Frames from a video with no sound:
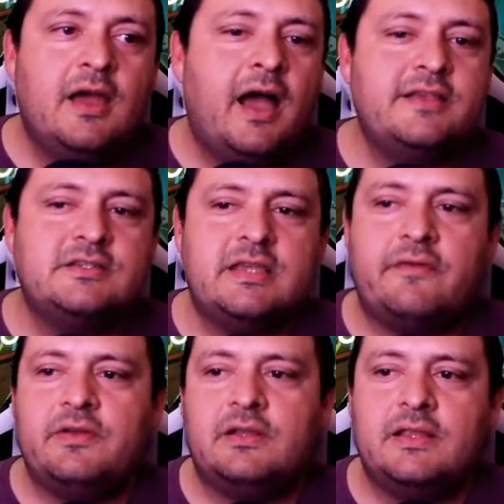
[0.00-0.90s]
I just
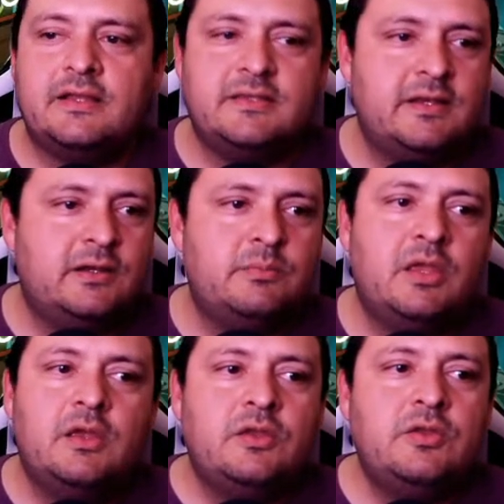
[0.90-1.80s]
haven't collected them.
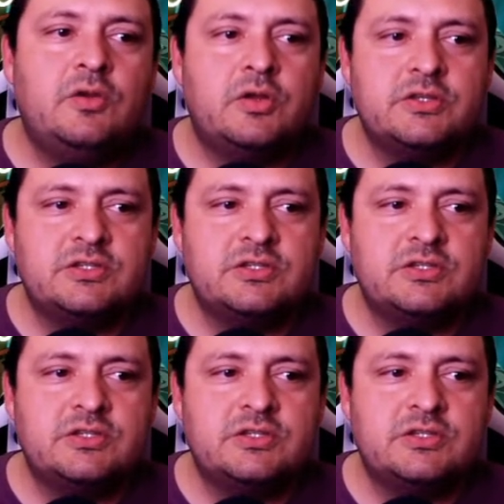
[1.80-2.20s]
You know the